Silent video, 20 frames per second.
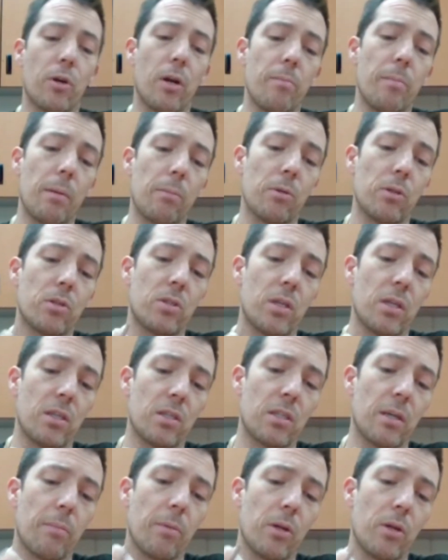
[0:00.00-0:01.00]
I remember seeing
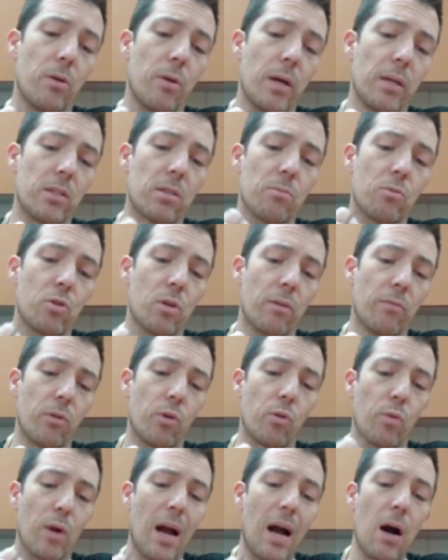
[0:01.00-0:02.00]
somebody who had some sort of
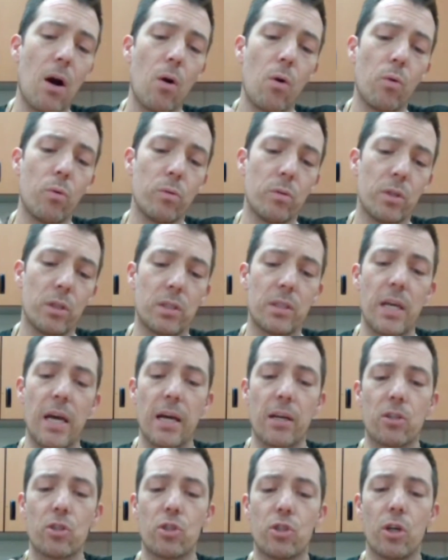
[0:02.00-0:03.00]
ground
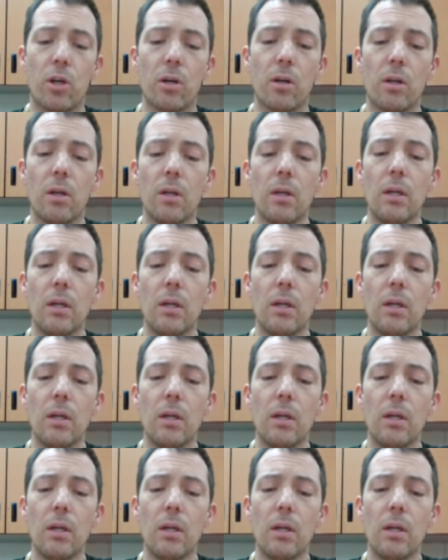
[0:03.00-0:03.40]
texture.